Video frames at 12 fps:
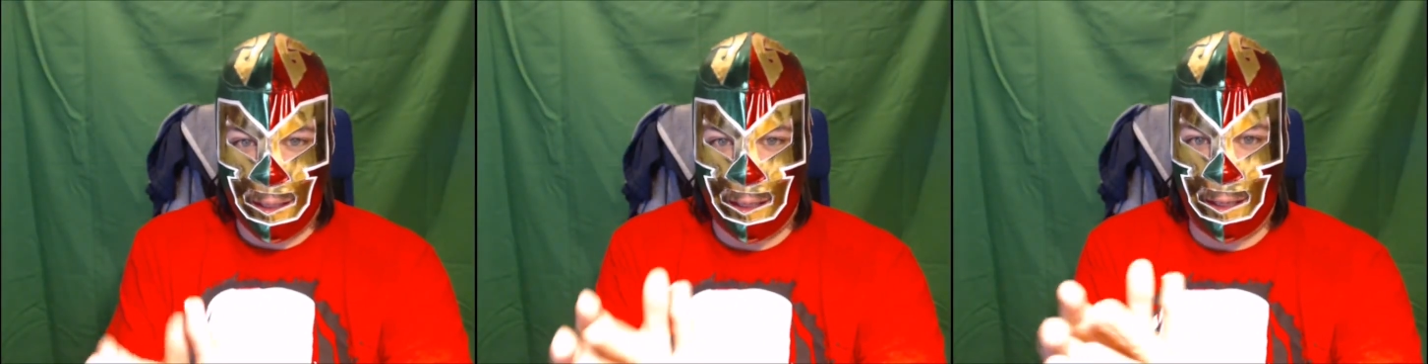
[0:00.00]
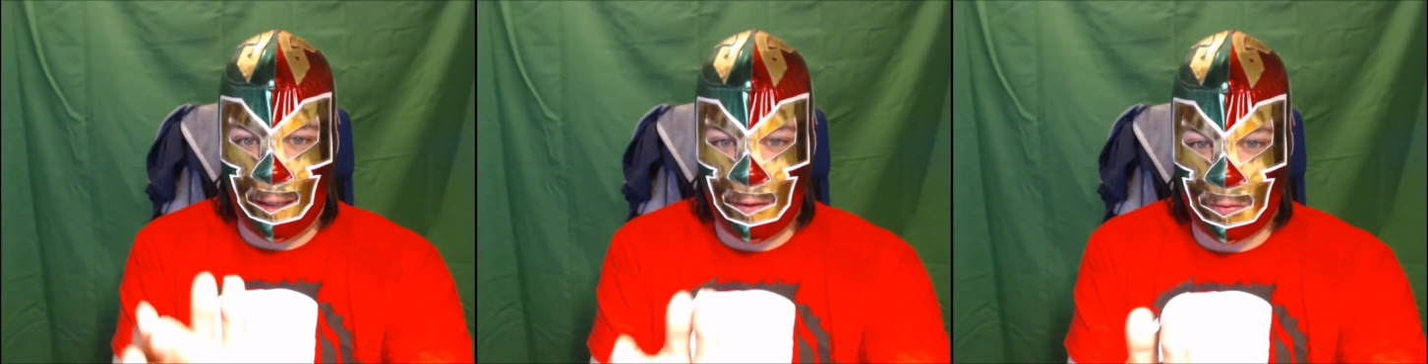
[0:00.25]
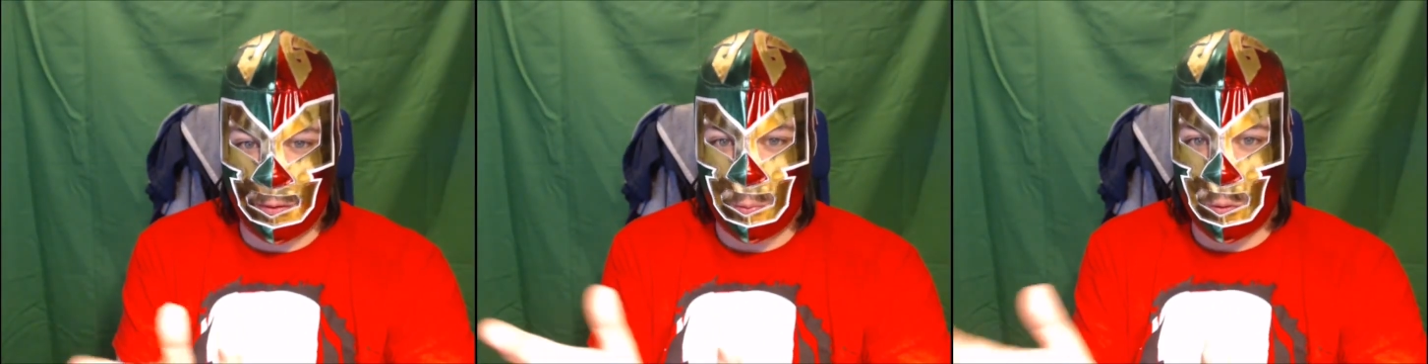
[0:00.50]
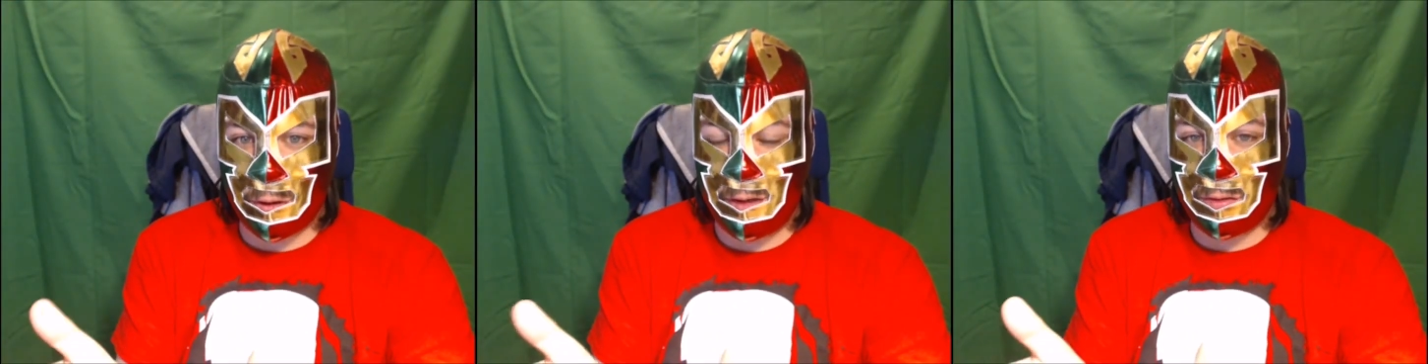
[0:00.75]
And for
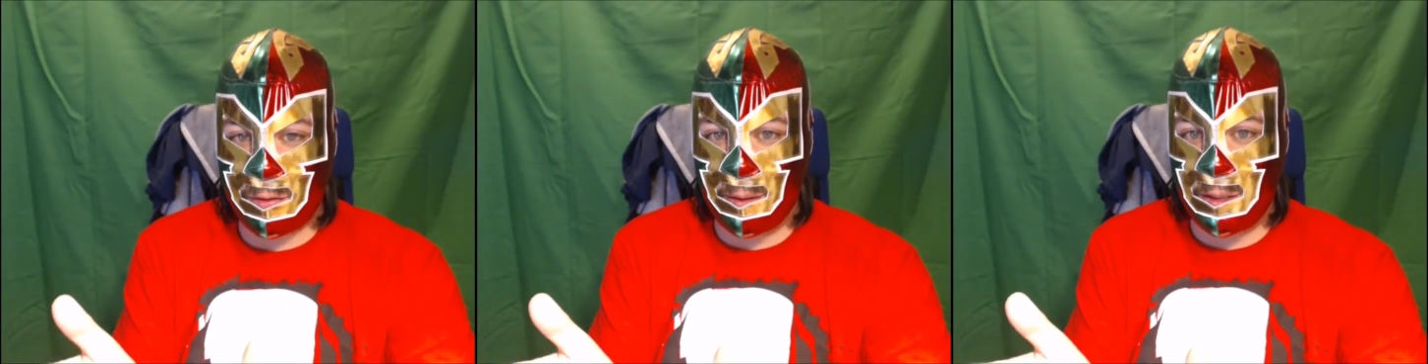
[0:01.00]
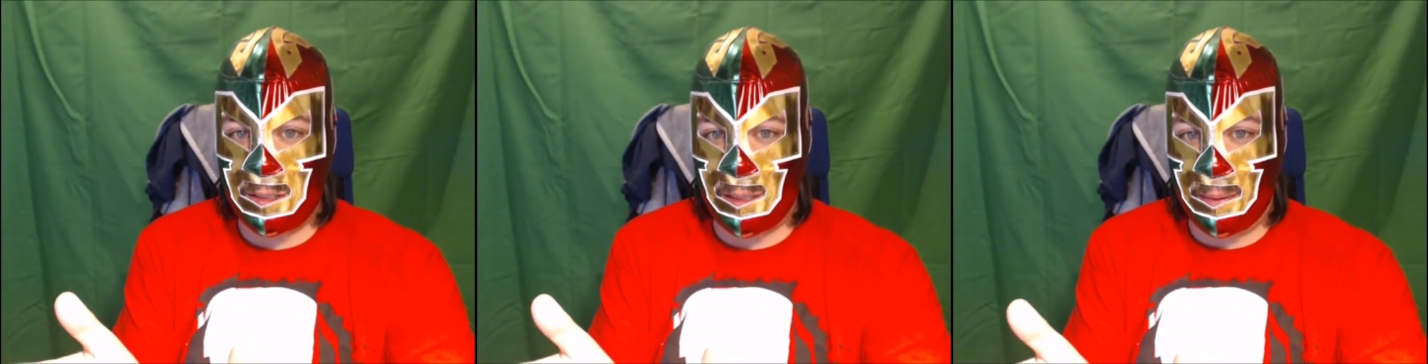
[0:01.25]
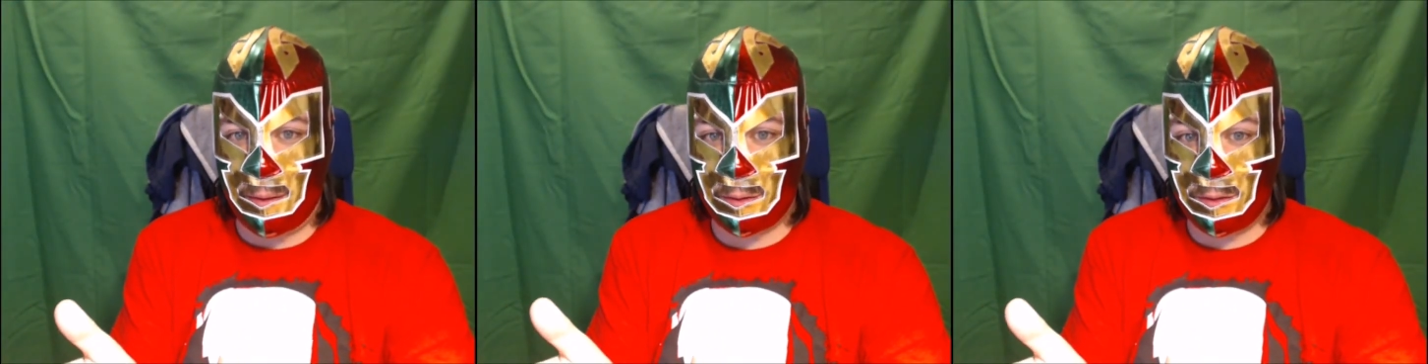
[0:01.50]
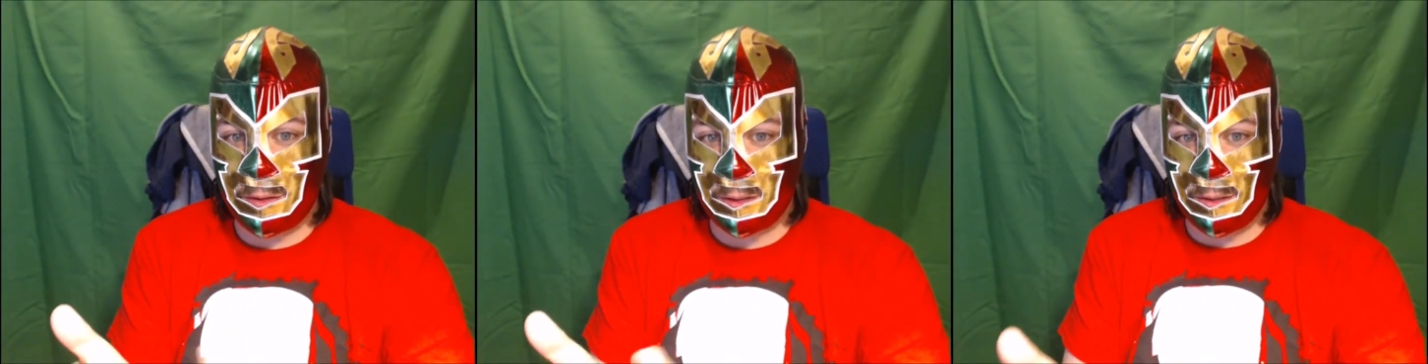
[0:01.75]
more information about
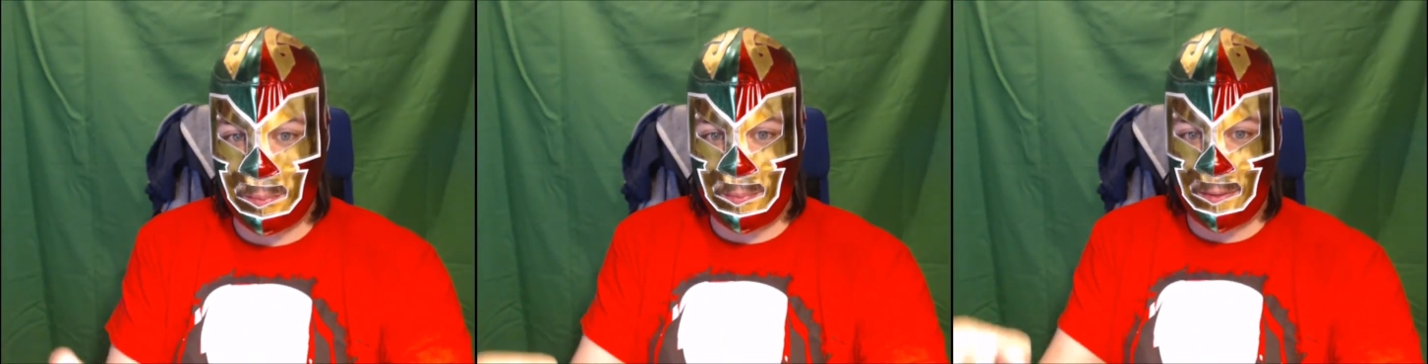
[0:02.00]
Lucha Loot,